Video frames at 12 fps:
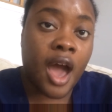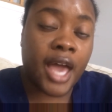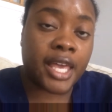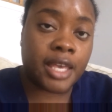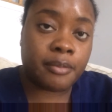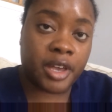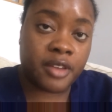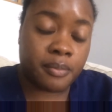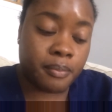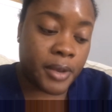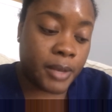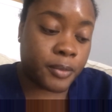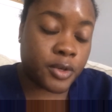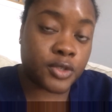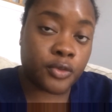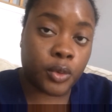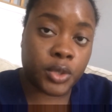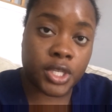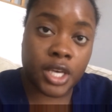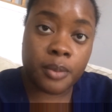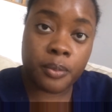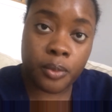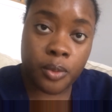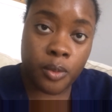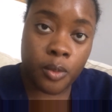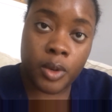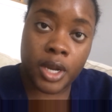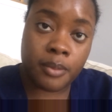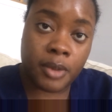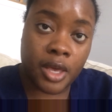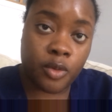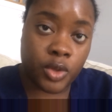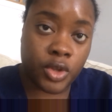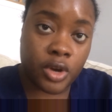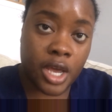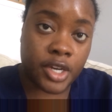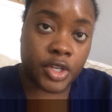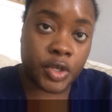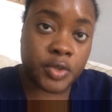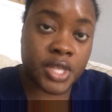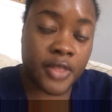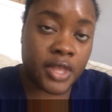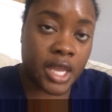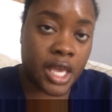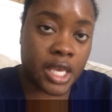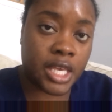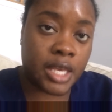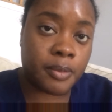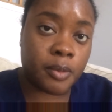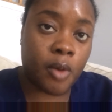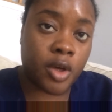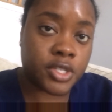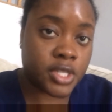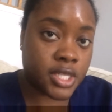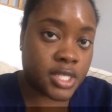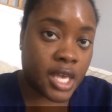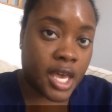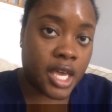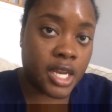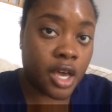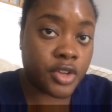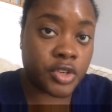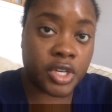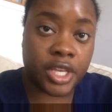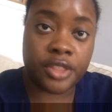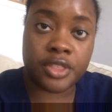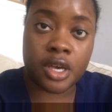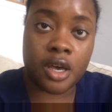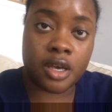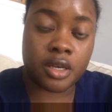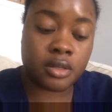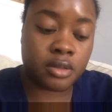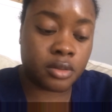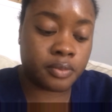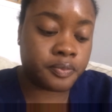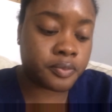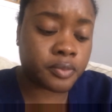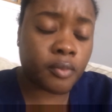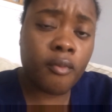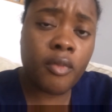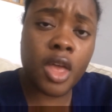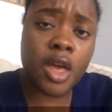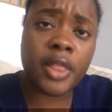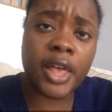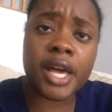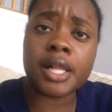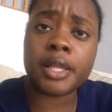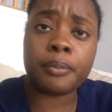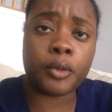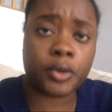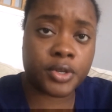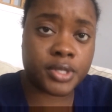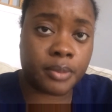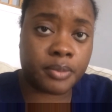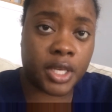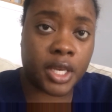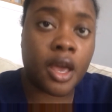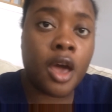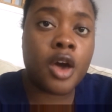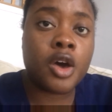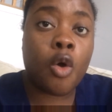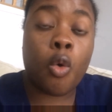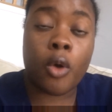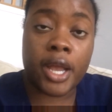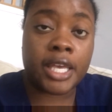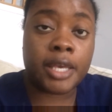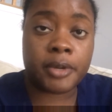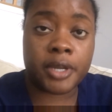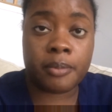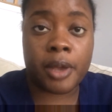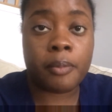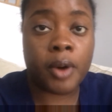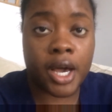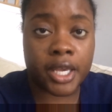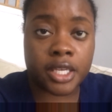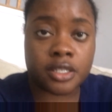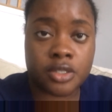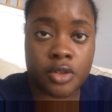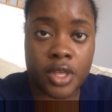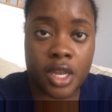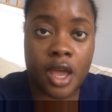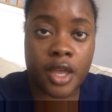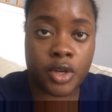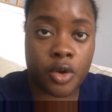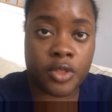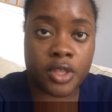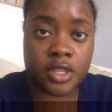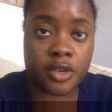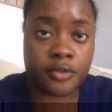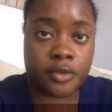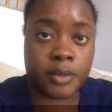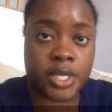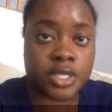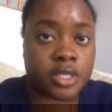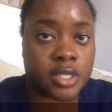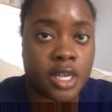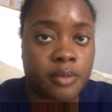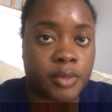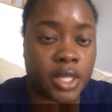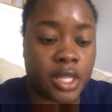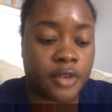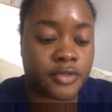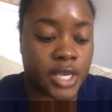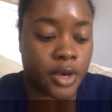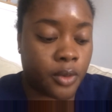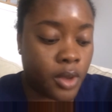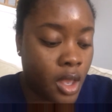I keep my papers folded up when they're not in use, and then I keep them onto the side underneath like a clipboard or something, or I keep it in my pocket so that I know that the information is not being left out.